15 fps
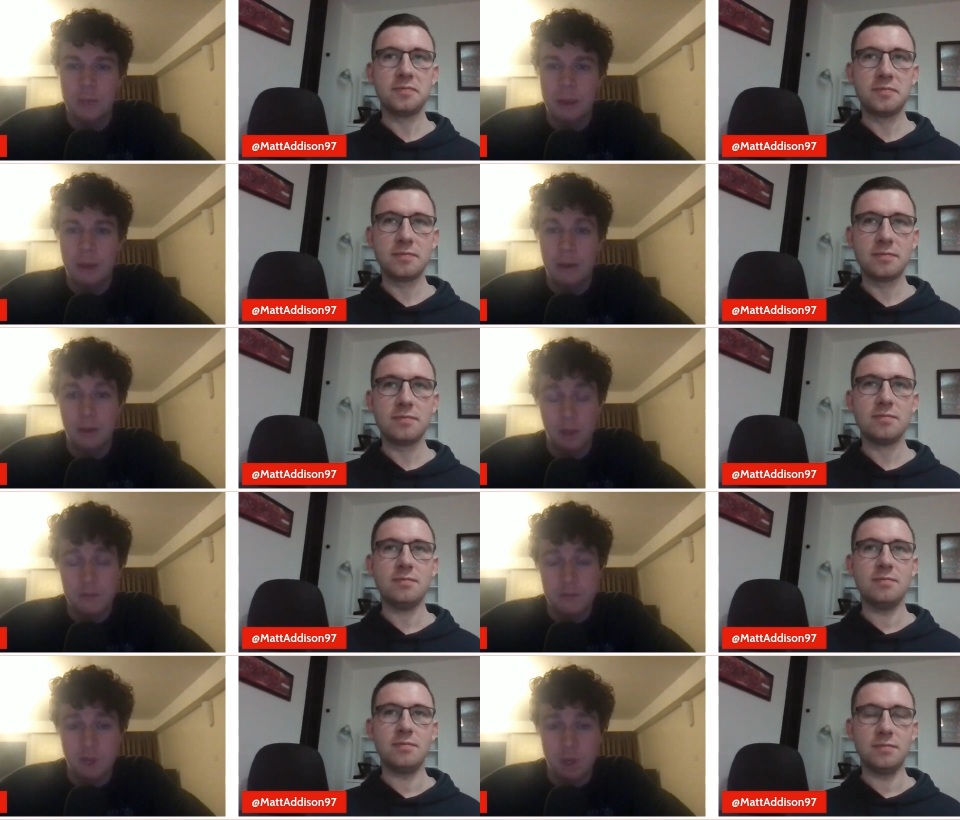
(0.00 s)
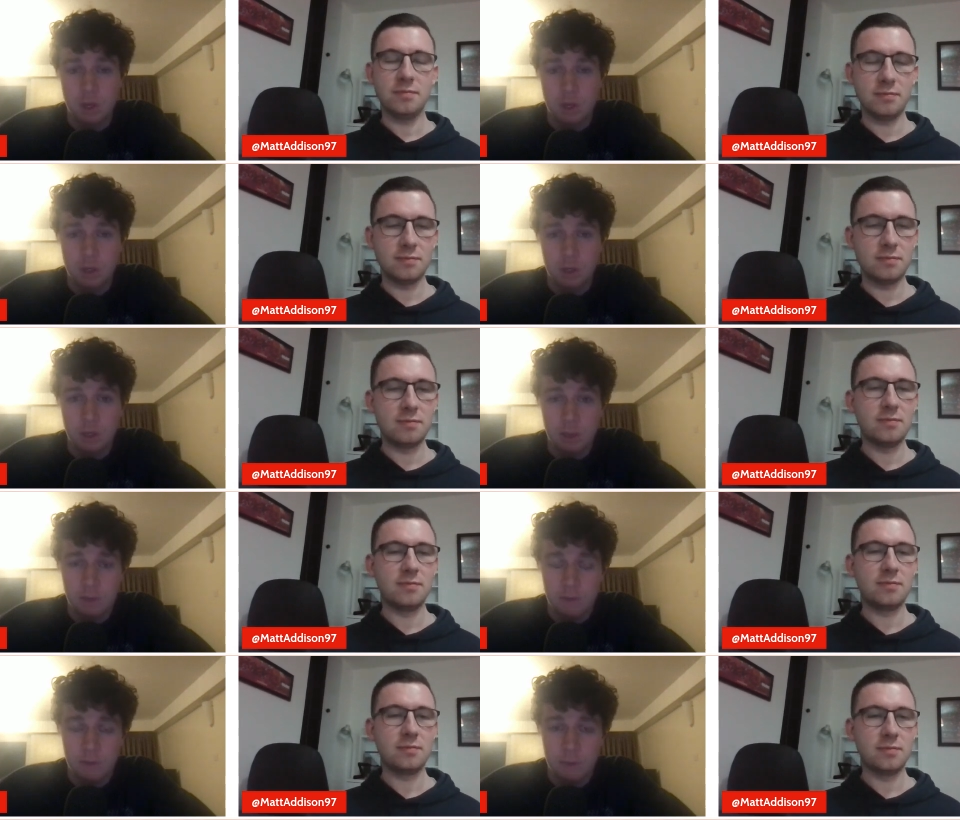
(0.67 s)
Speaker 1: about, a lot of talk
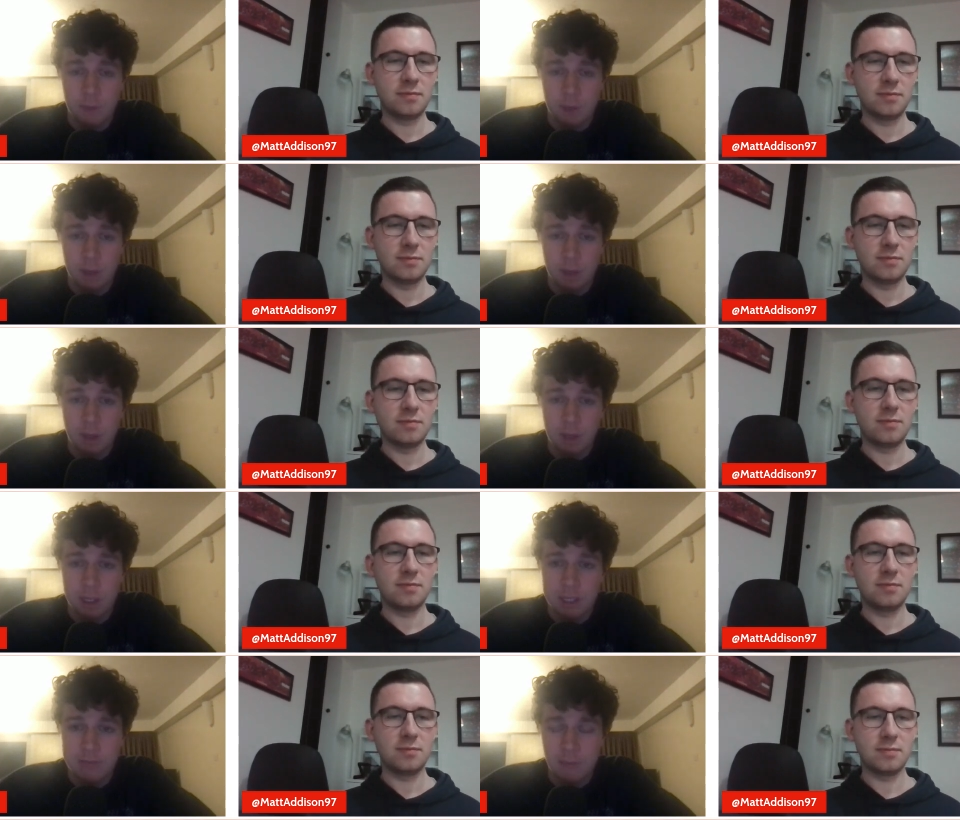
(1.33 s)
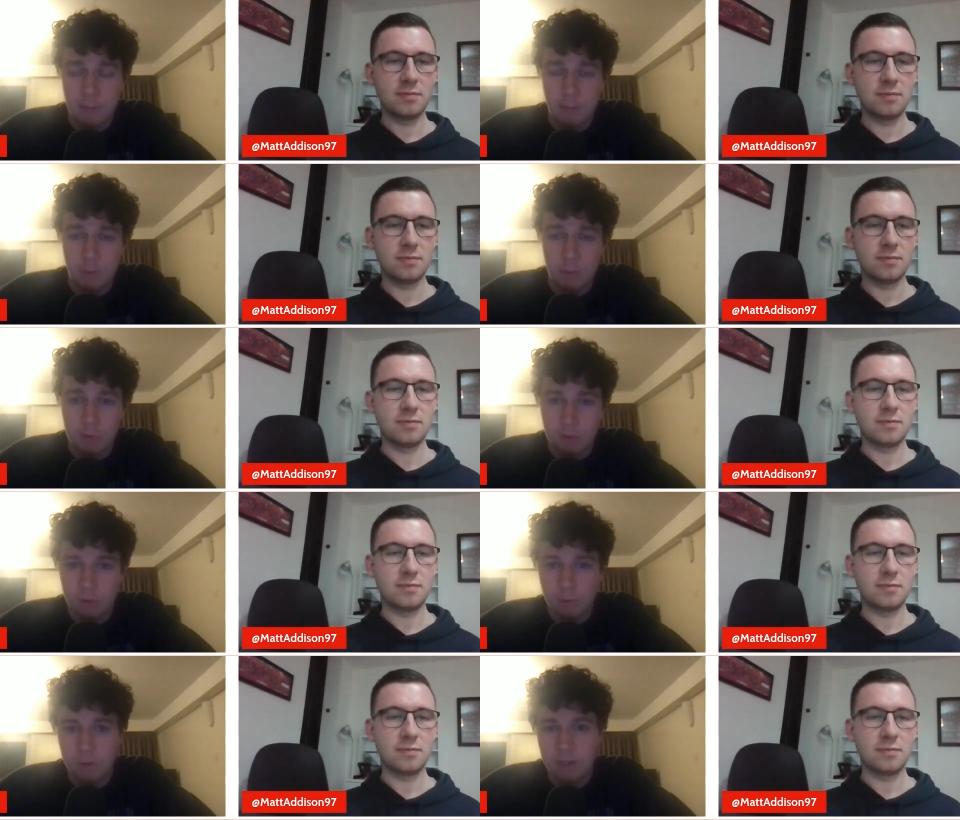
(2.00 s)
from uh,
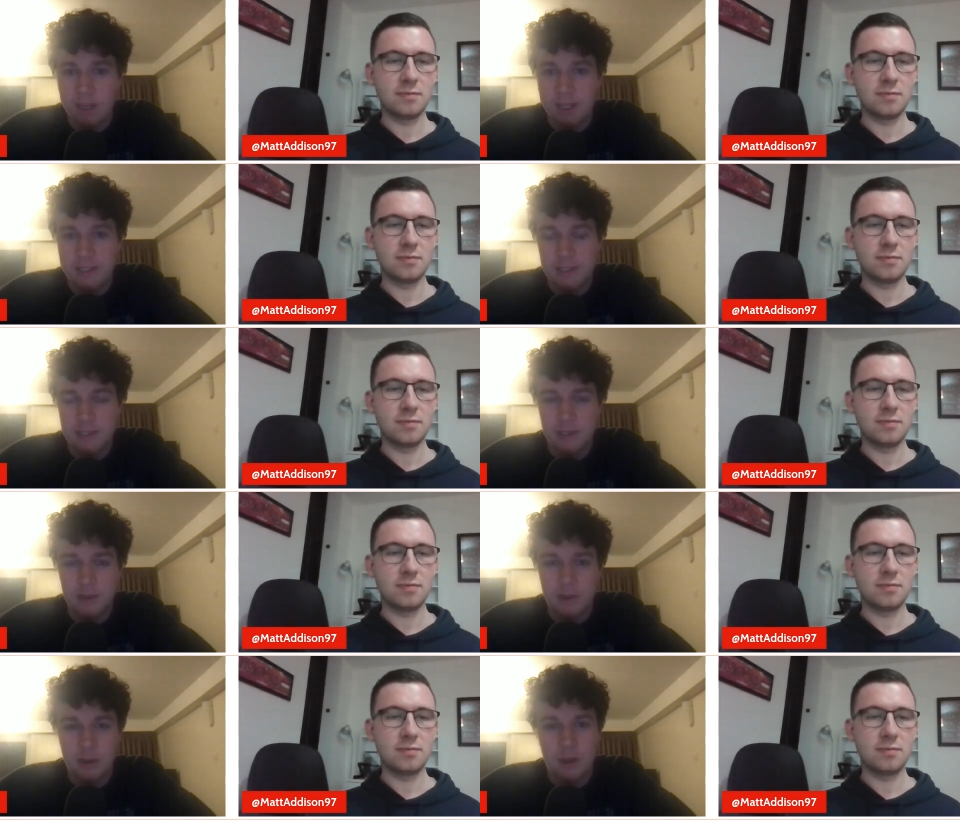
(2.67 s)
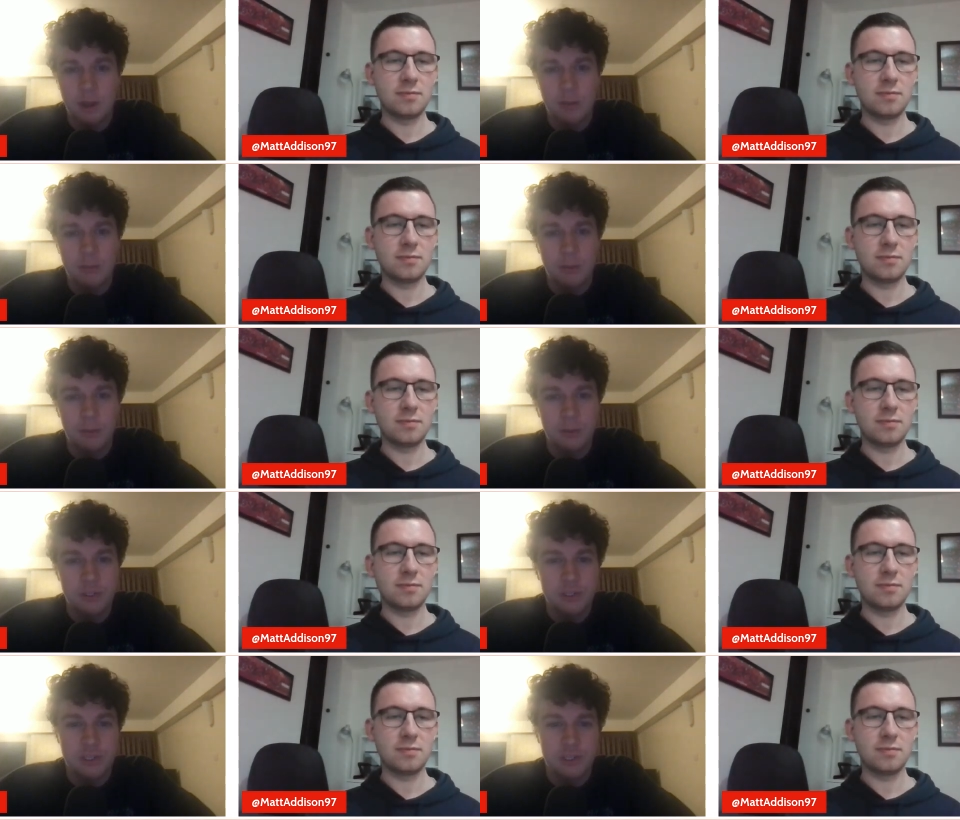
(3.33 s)
Liverpool related uh,
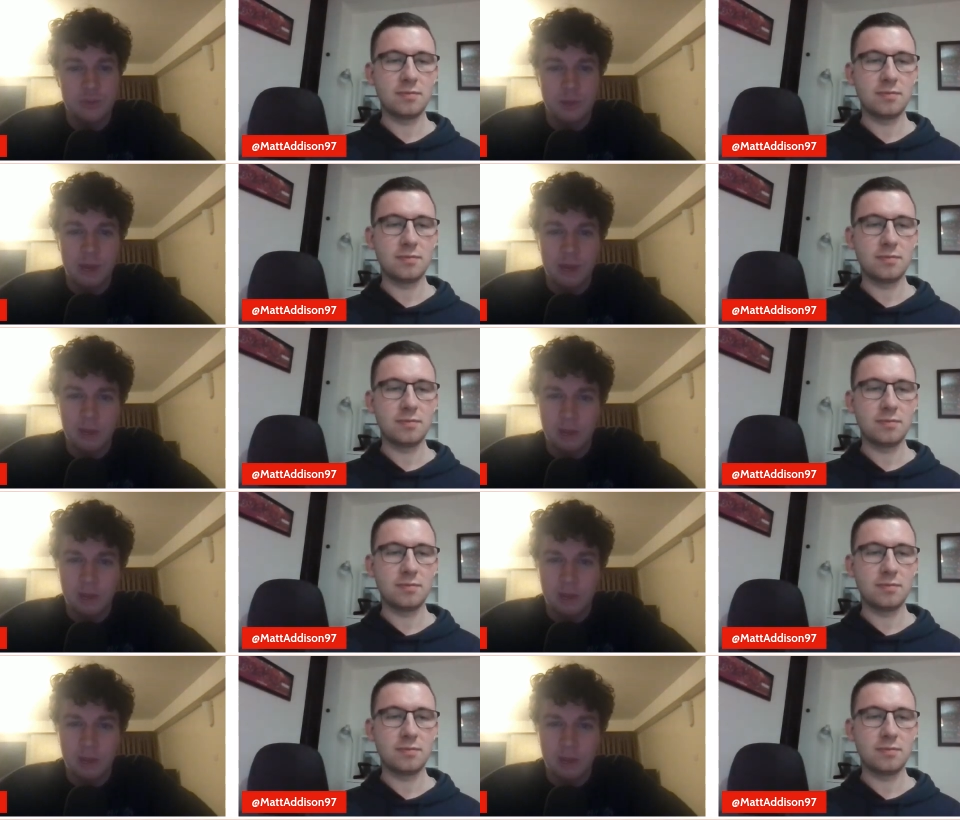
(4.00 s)
publishers as well.